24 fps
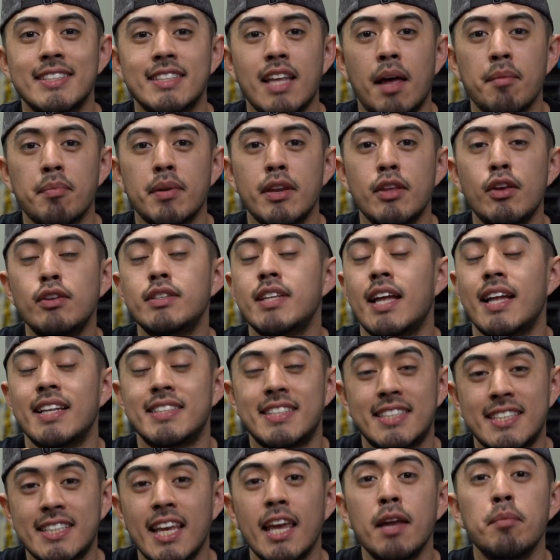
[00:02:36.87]
is I'm going to use that
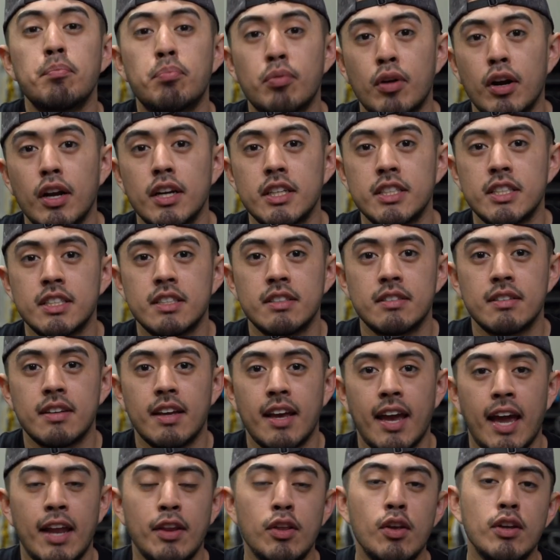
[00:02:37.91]
same brush
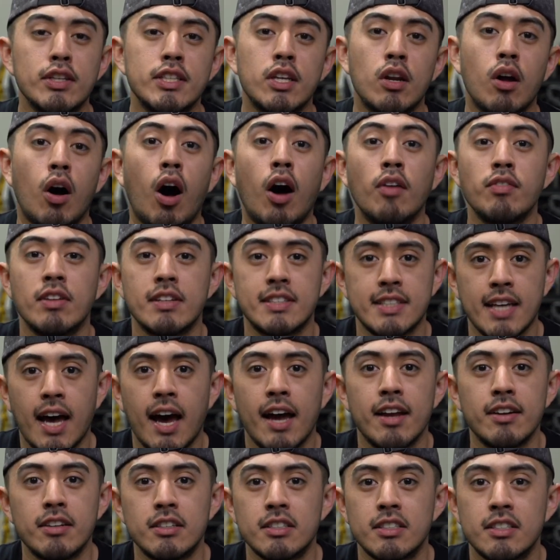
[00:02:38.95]
and use it on the
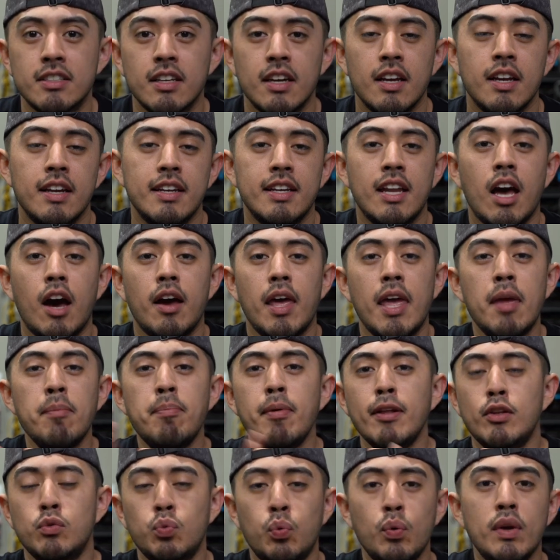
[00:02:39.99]
tires. Now, in
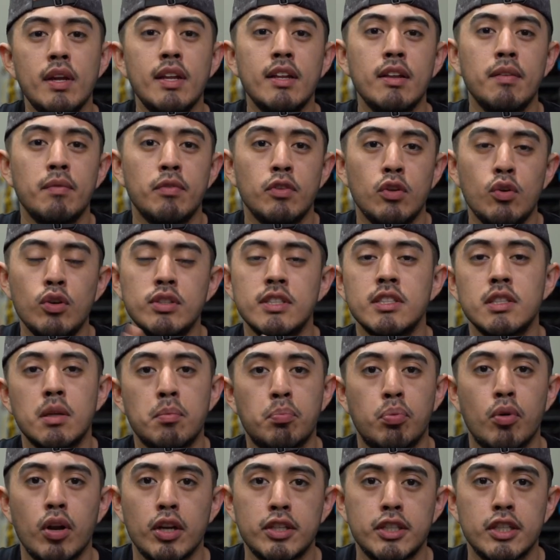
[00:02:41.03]
between using the
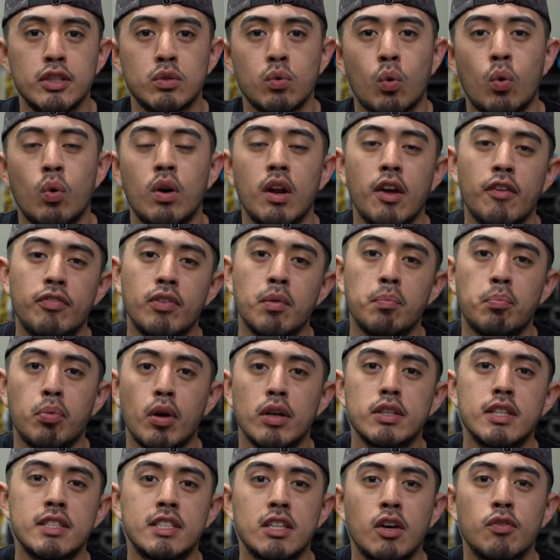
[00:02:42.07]
brushes, or if the
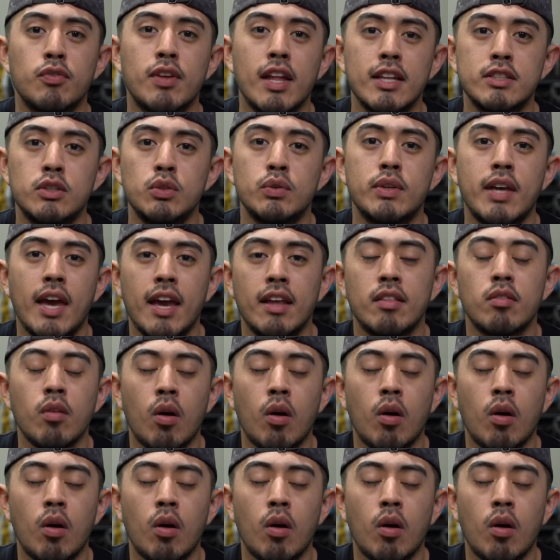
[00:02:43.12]
brush itself gets too caked